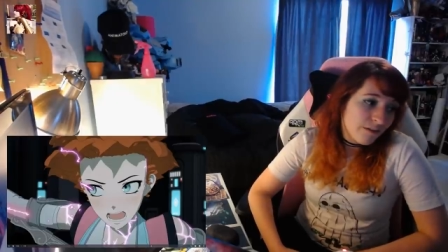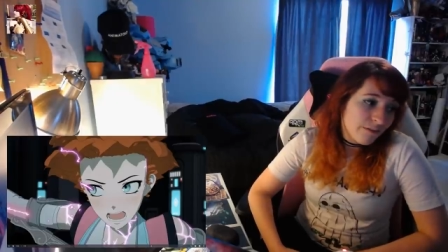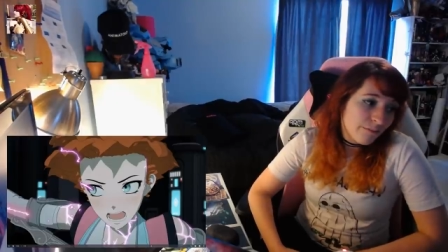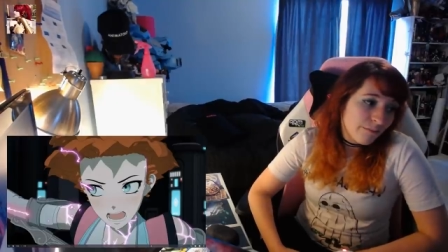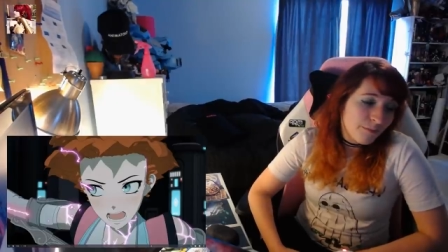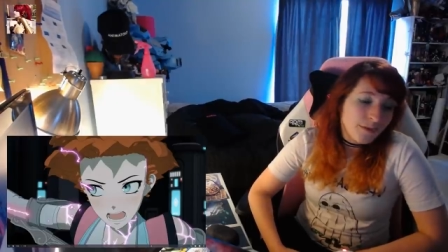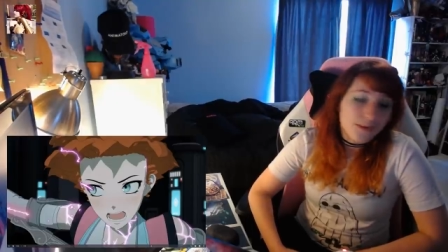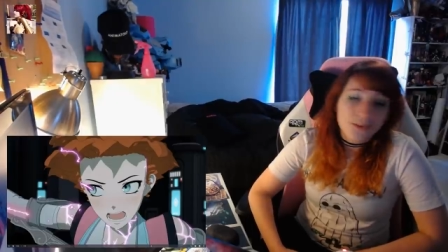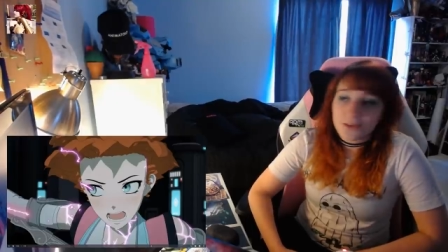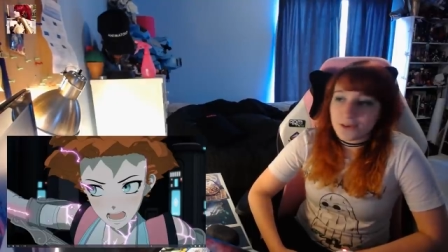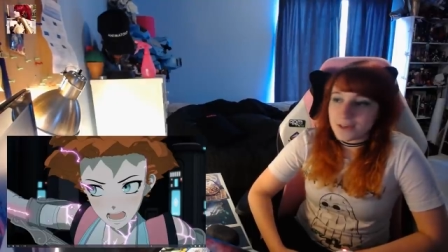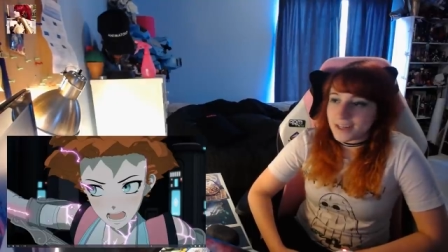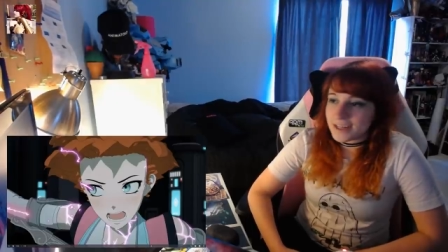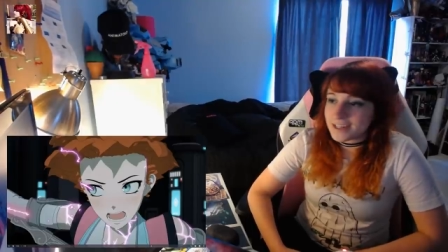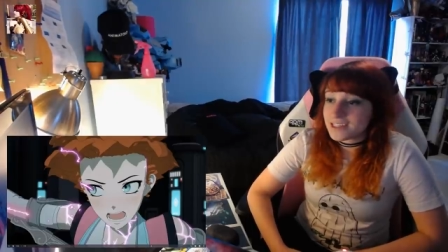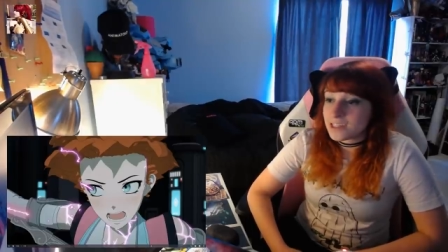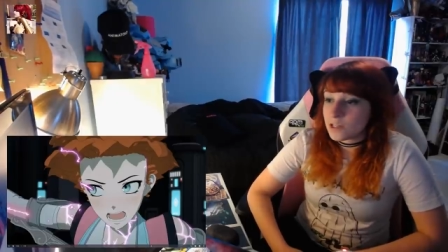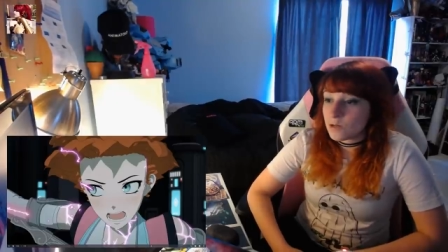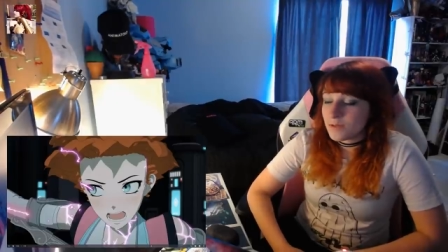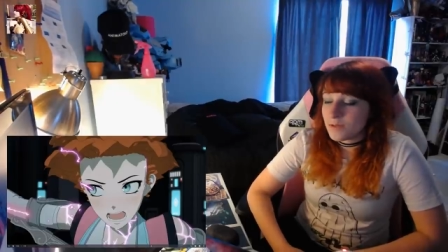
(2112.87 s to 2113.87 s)
But look,
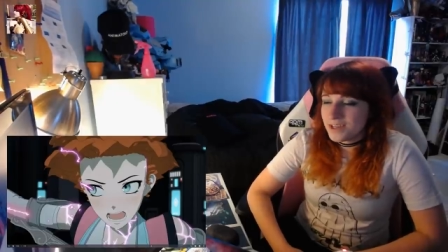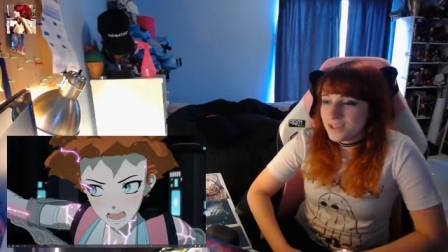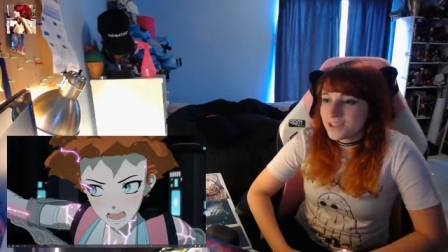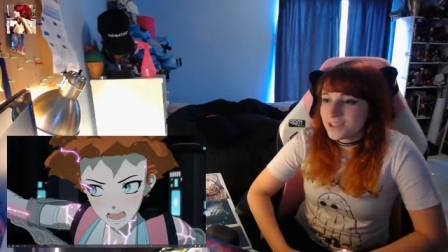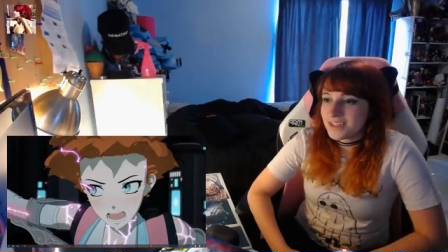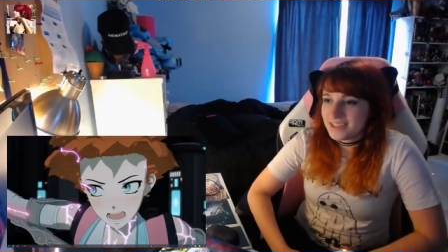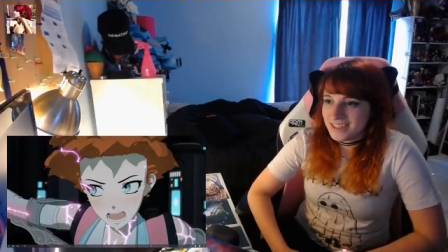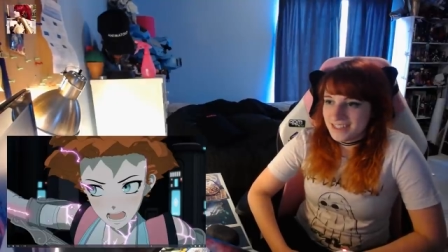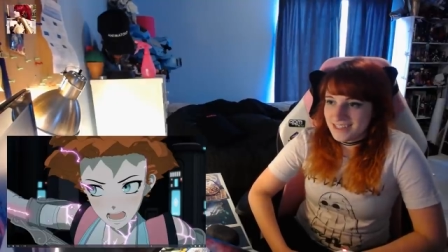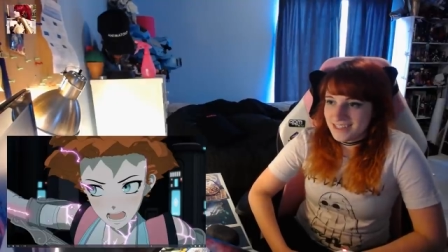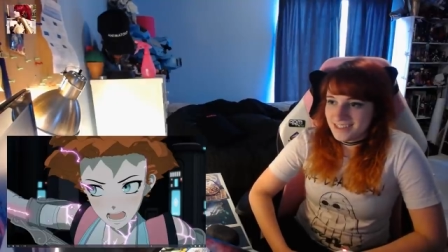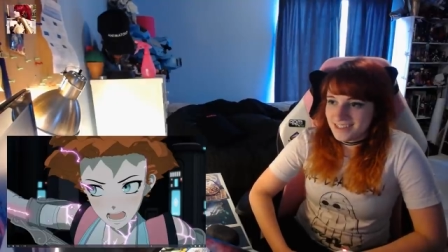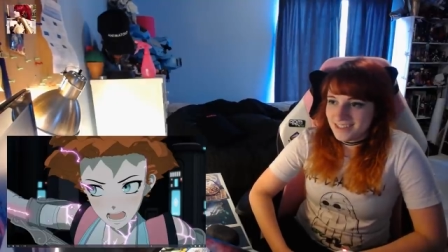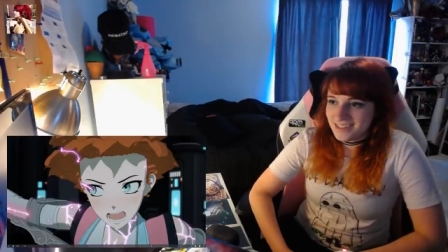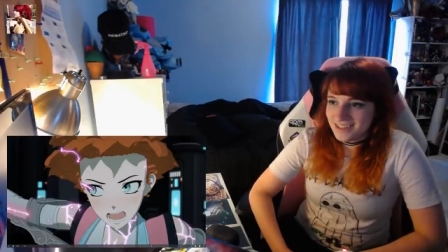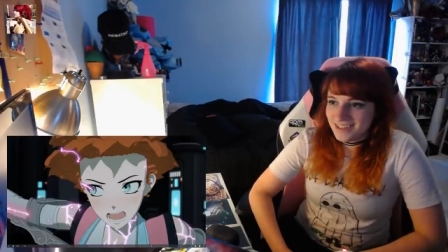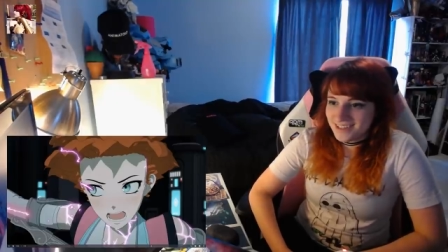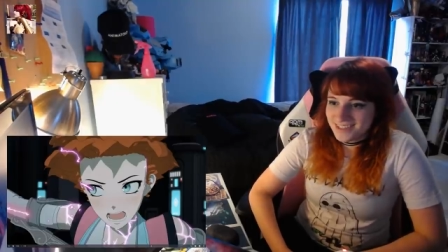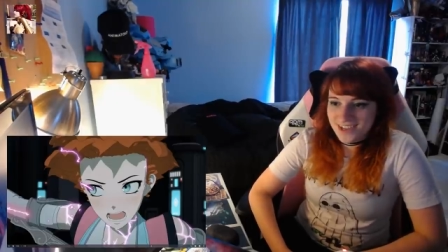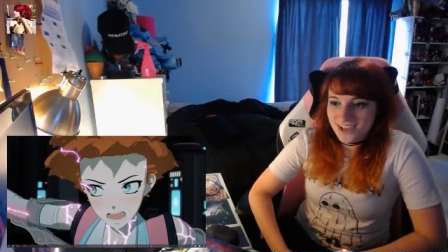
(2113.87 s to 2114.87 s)
it's the winter
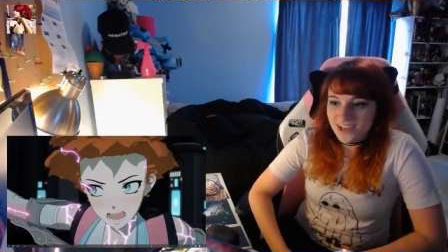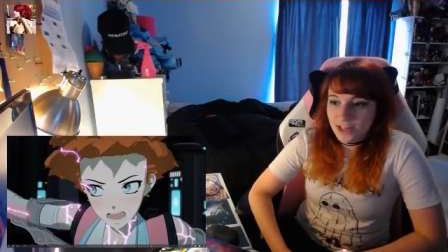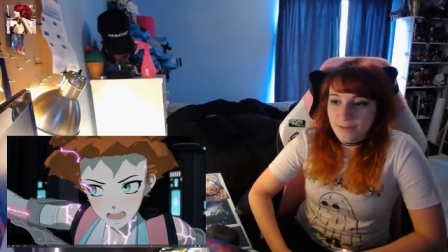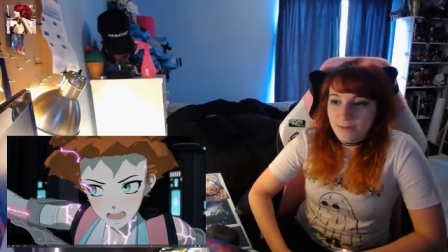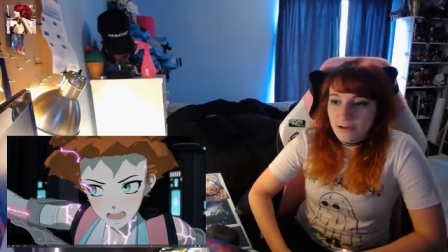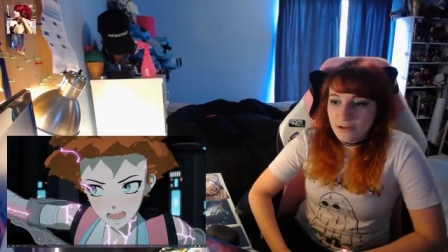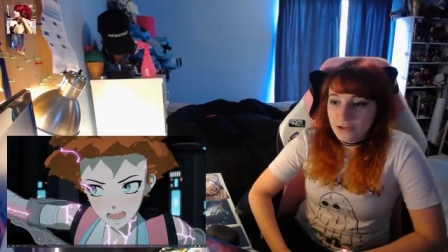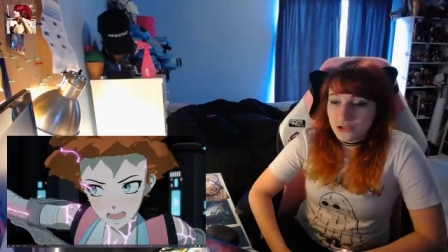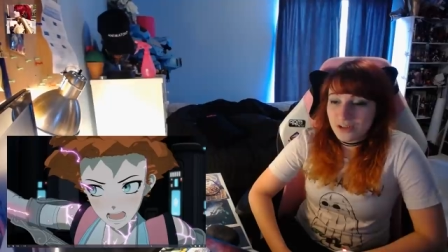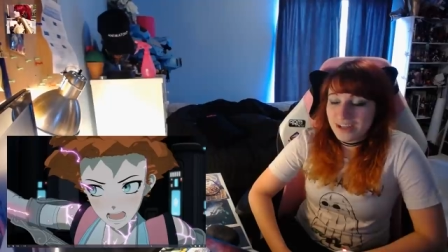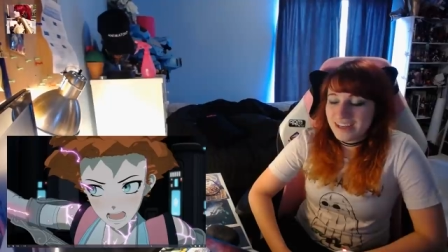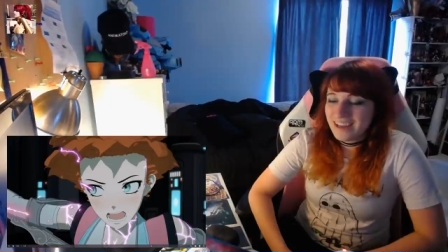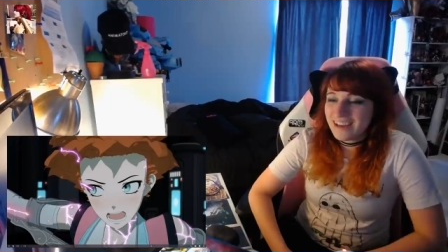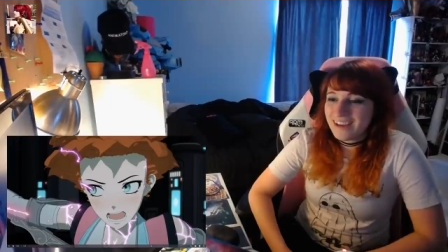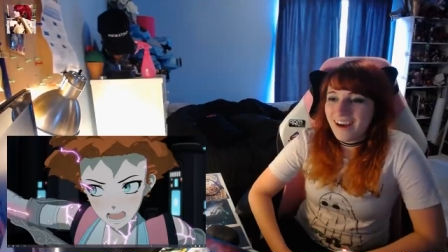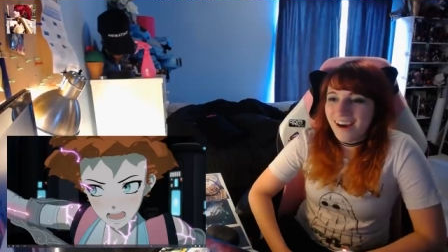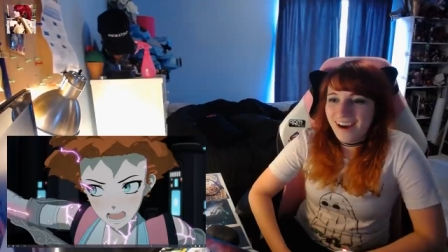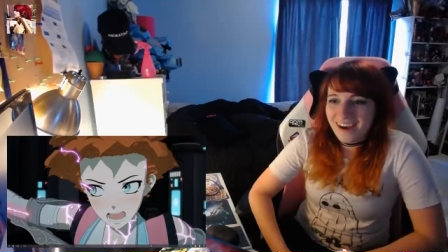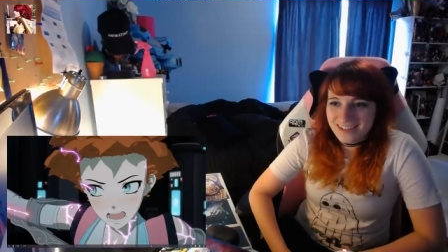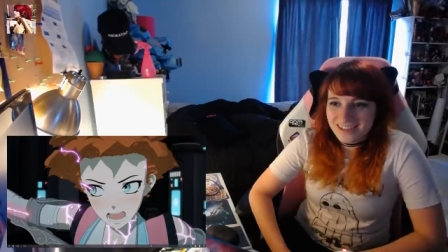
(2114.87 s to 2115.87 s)
season. It's all about drinking
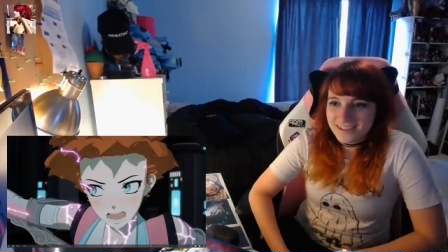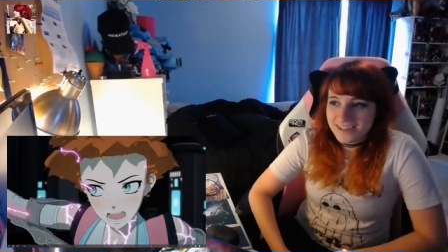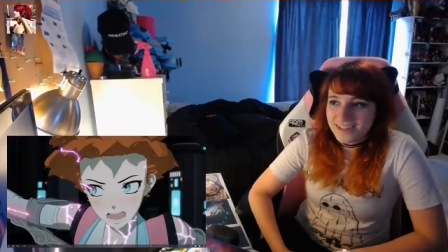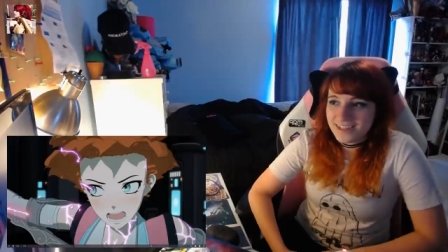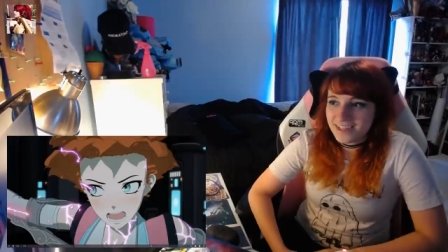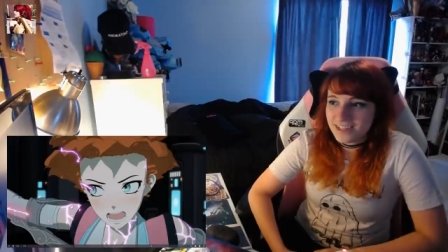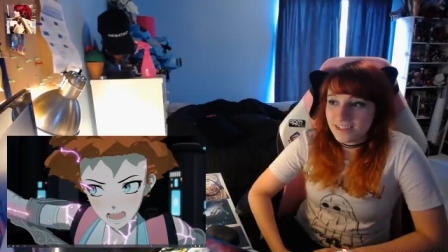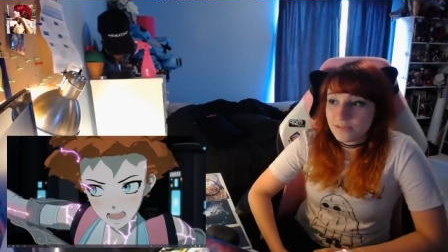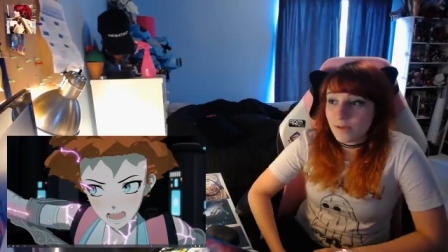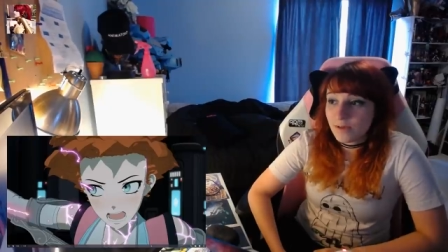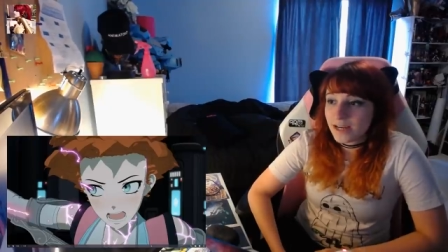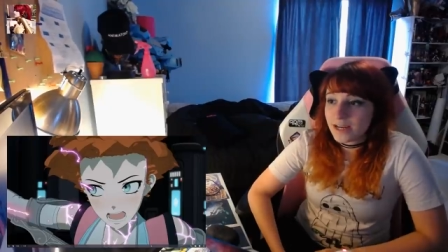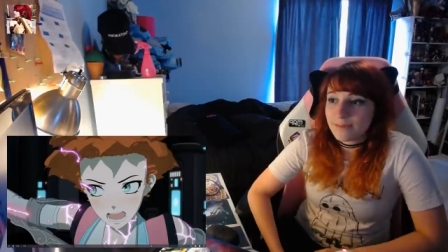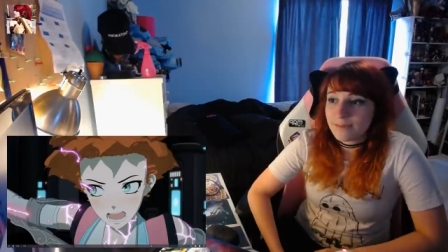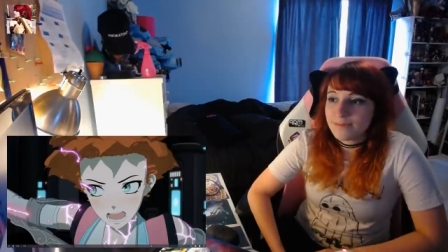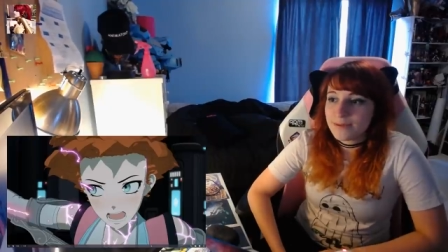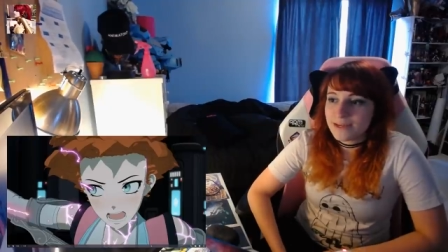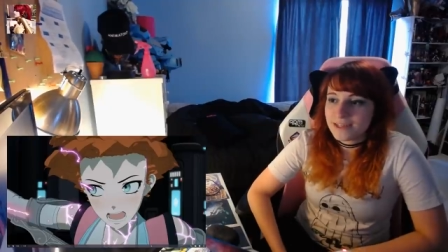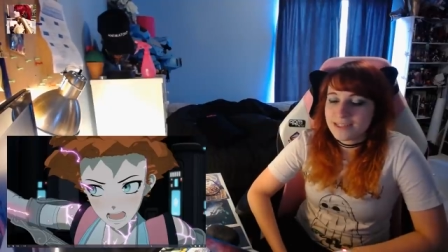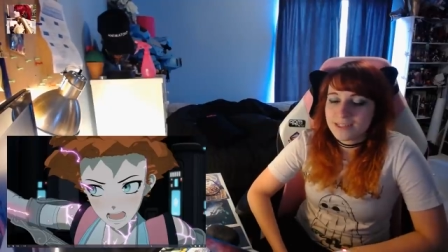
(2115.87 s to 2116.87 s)
hot tea and wearing
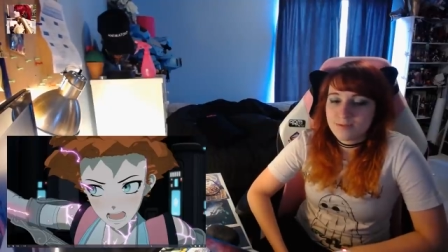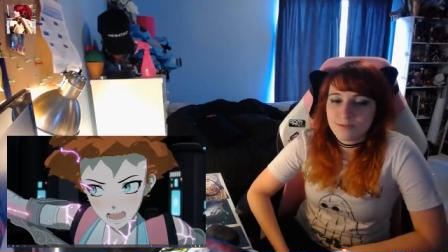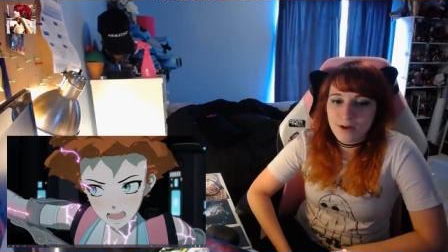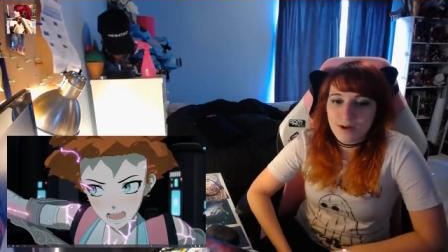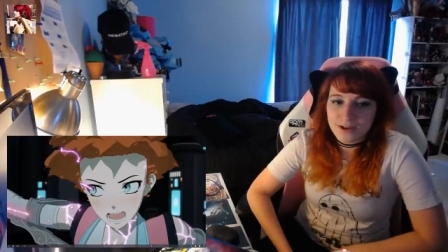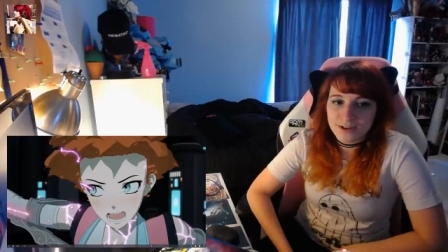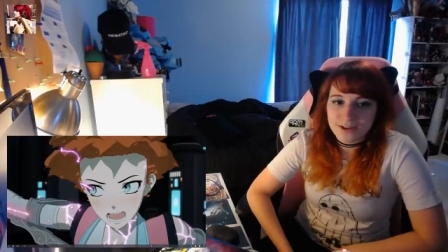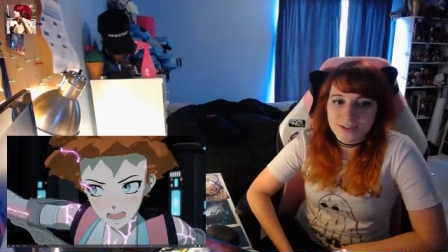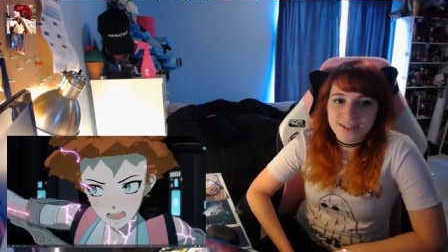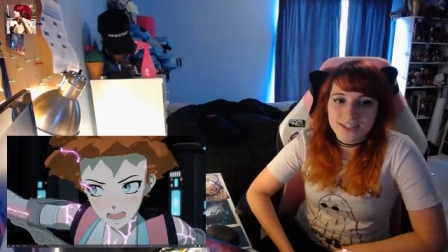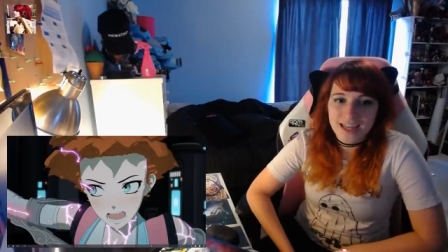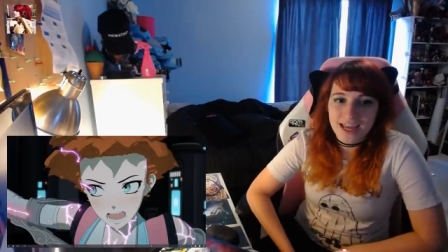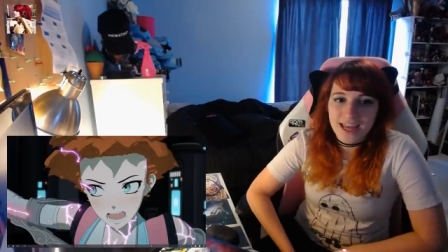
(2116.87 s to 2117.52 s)
big sweaters